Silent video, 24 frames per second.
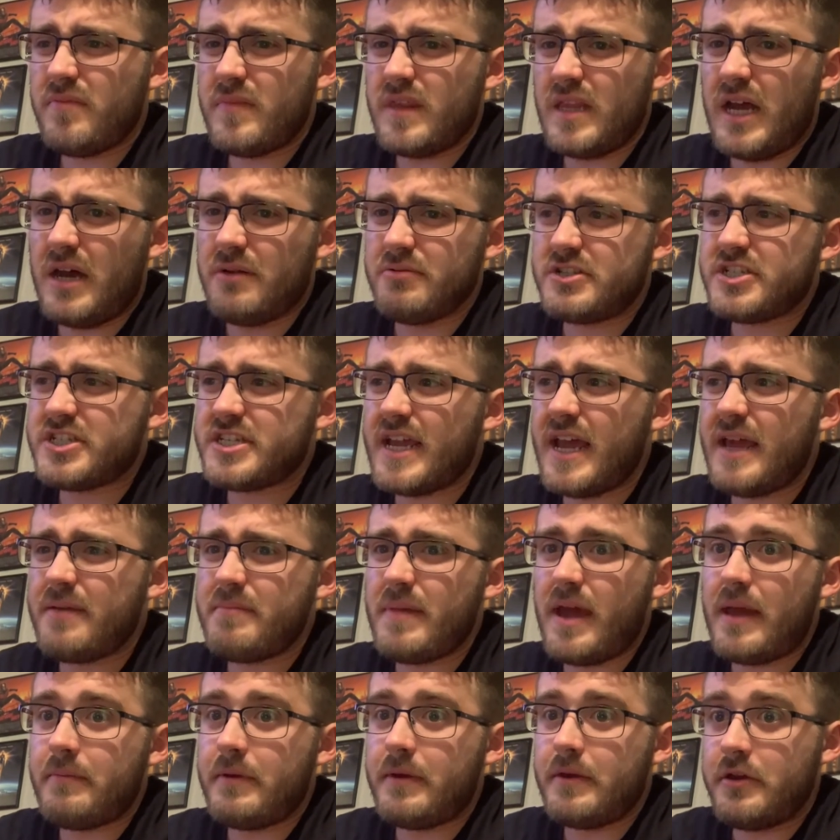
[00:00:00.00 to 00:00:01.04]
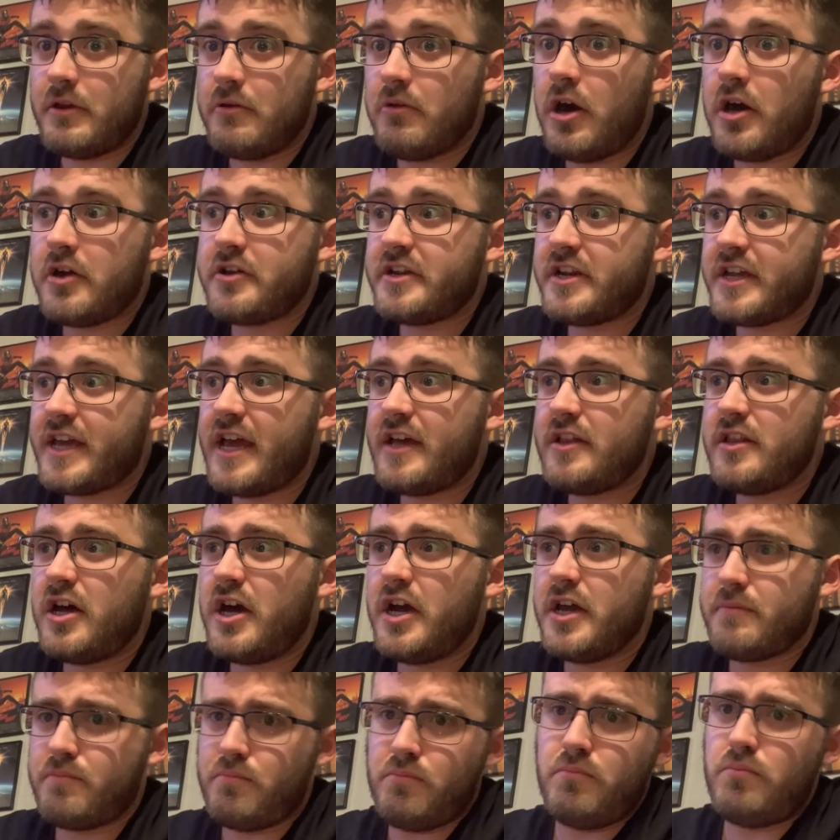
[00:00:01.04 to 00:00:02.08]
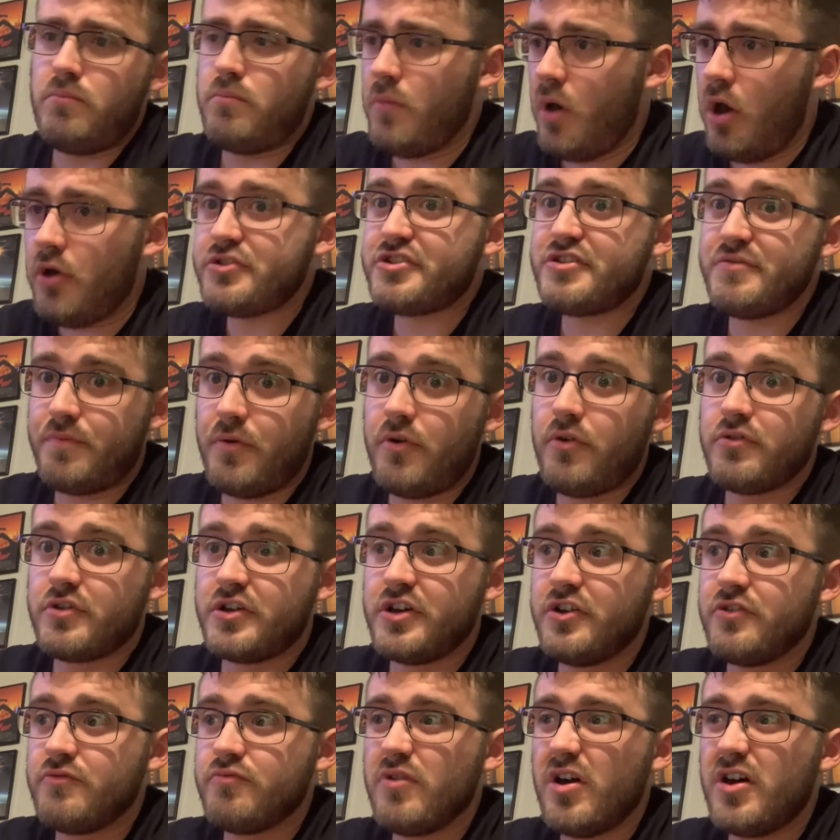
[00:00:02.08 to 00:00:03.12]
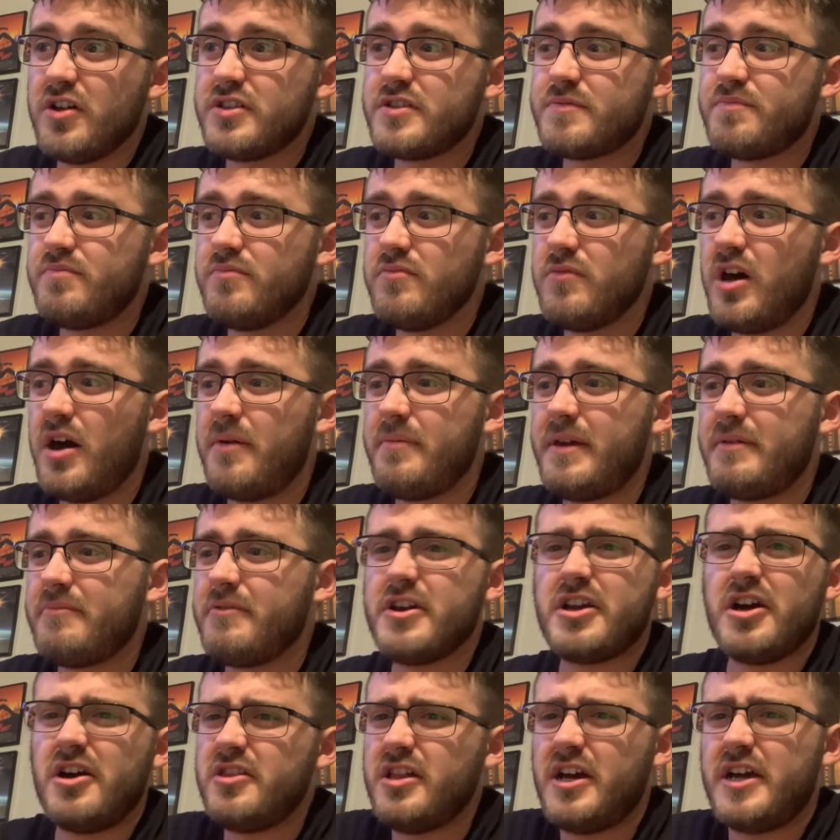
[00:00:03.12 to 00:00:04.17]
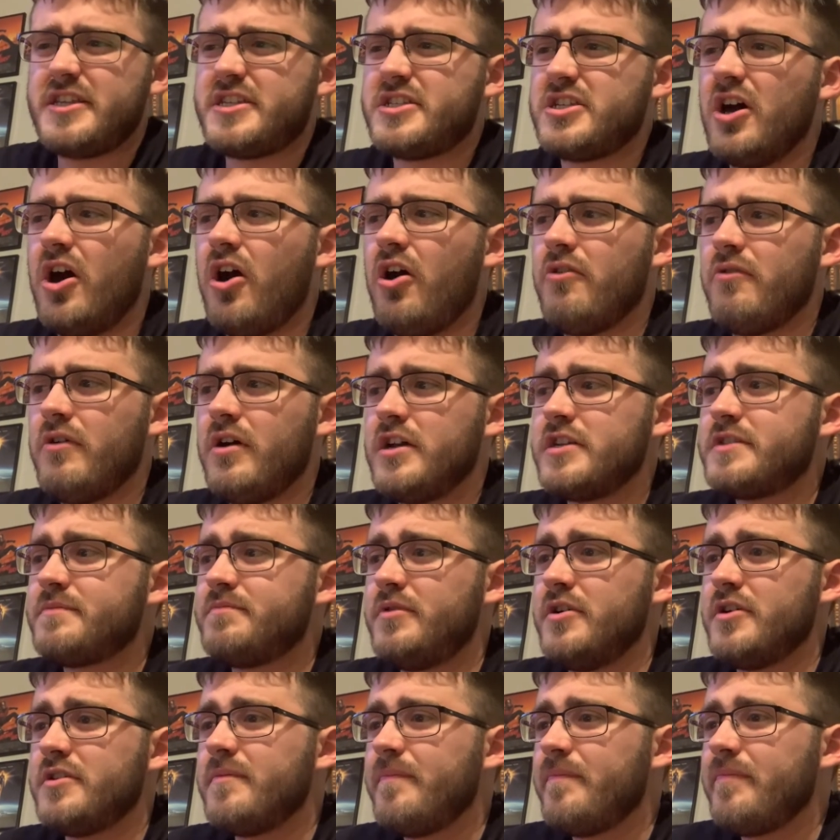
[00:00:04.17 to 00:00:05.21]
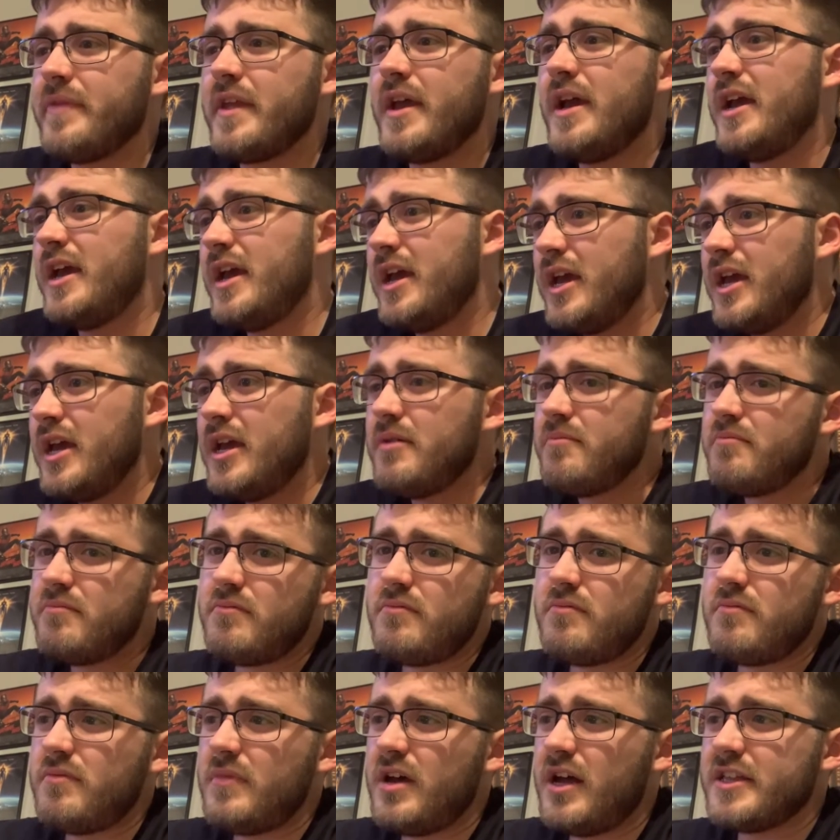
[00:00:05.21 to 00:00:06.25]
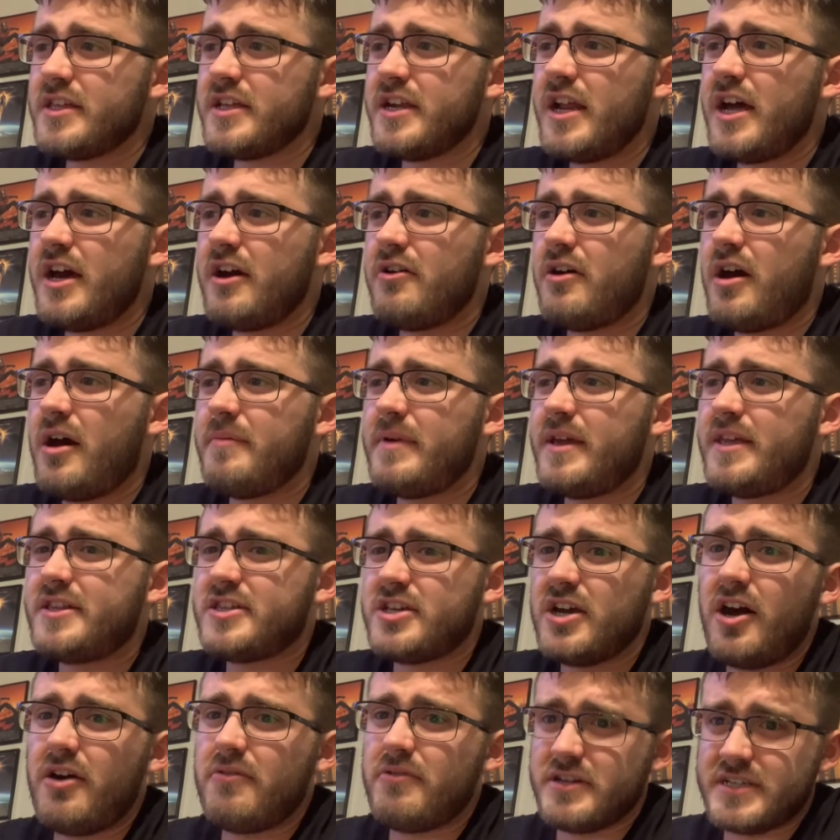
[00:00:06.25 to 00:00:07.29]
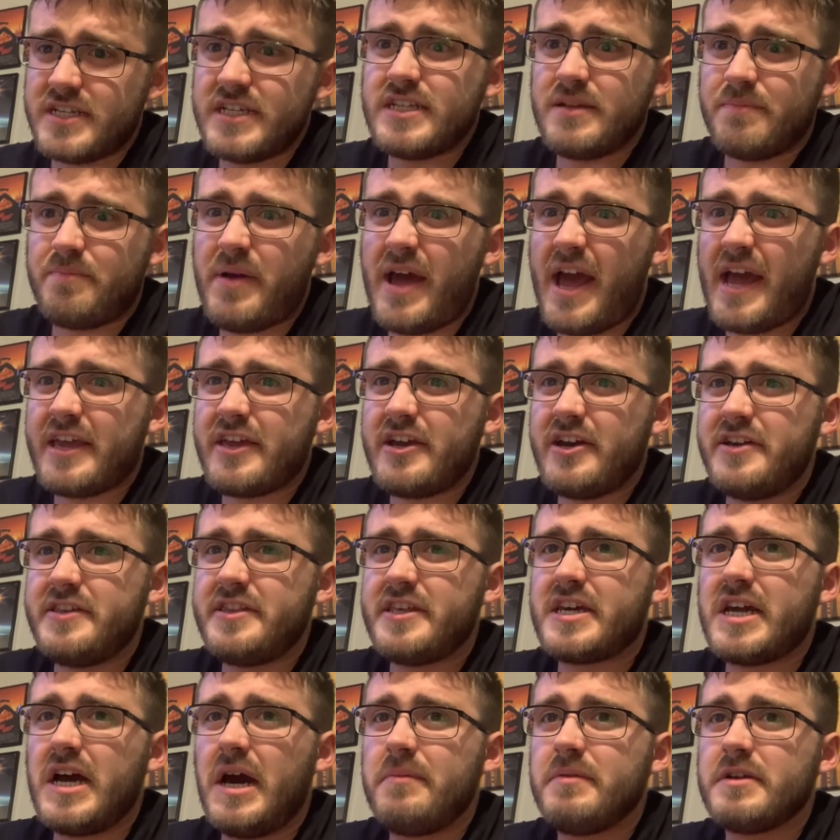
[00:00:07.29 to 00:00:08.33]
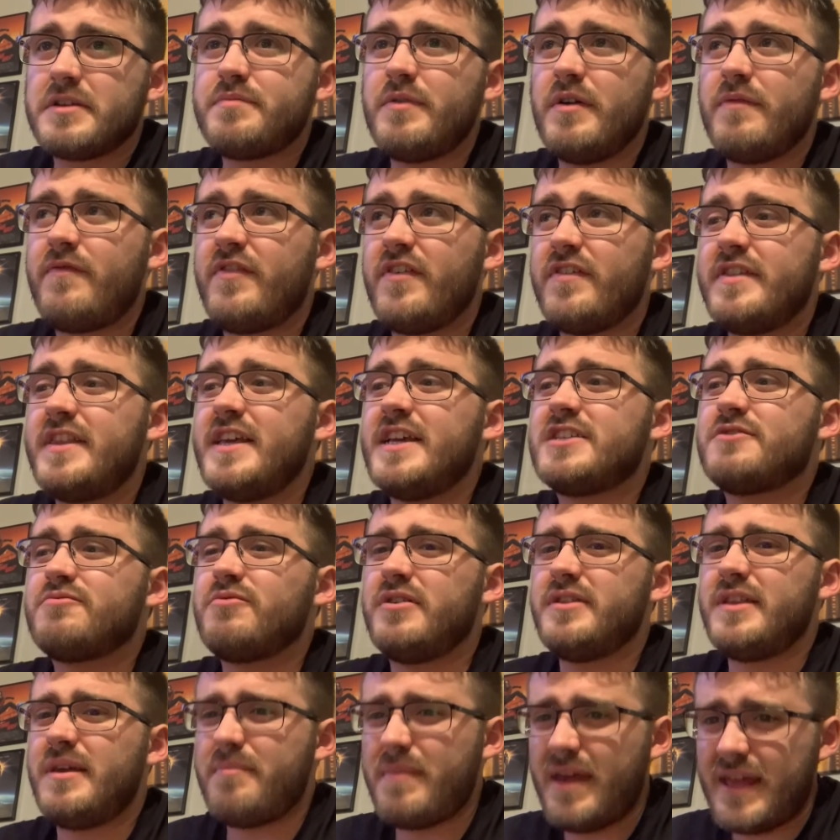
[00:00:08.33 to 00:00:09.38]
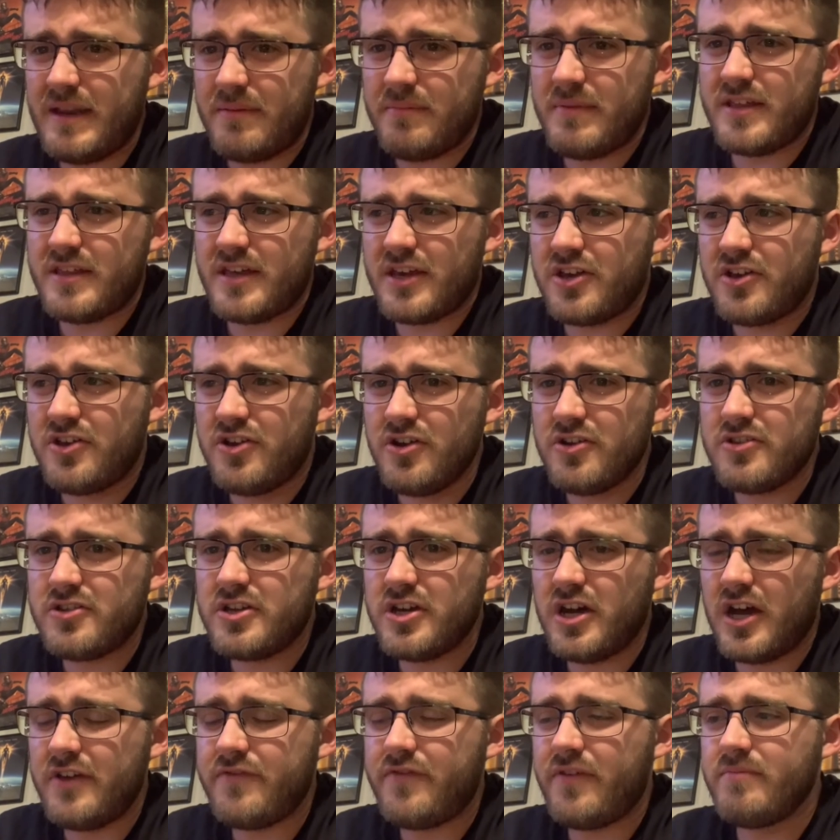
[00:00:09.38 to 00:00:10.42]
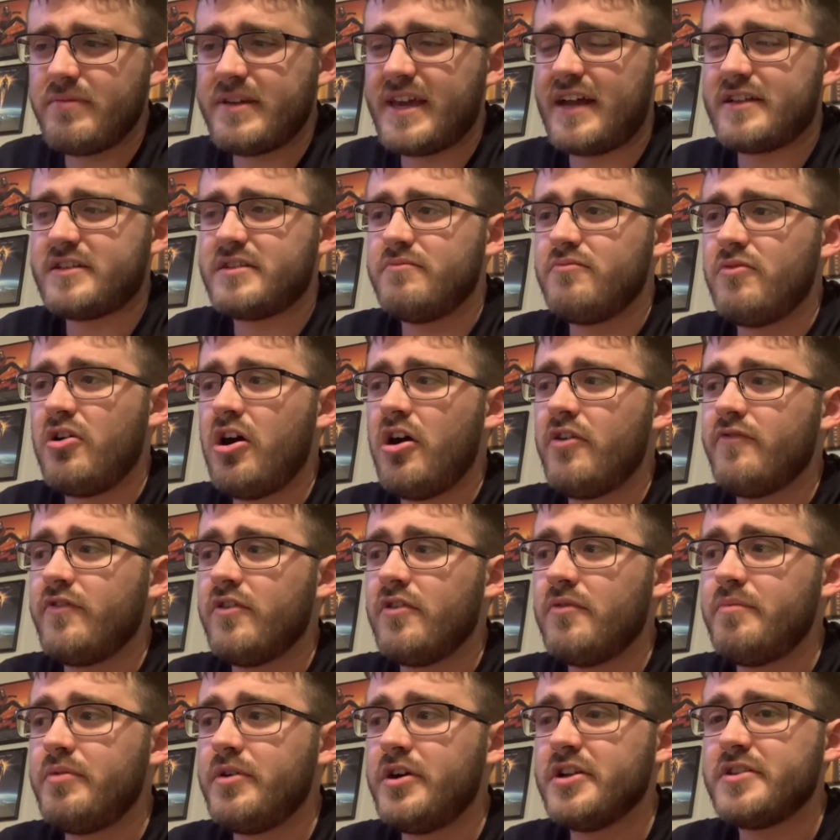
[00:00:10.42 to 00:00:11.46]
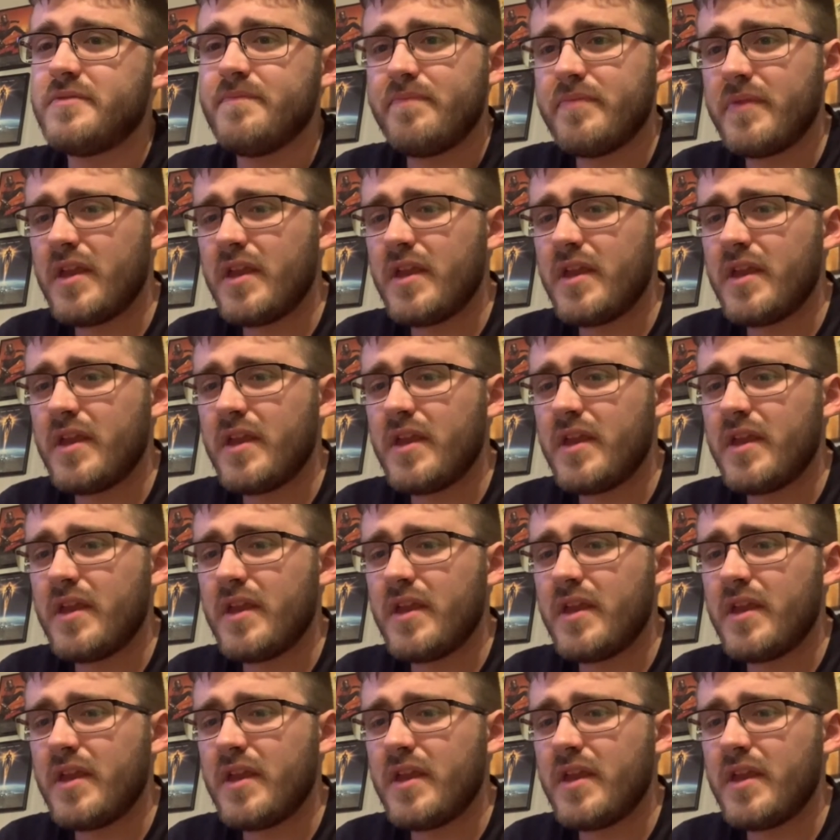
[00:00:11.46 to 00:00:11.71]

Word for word: I would say maybe you are going to get, like, multiple good ones. I mean, we got, like, Tolos, but I don't know. I mean, Taros is a bad guy in the comics, but for this one, they made him a good guy from Captain Marvel. But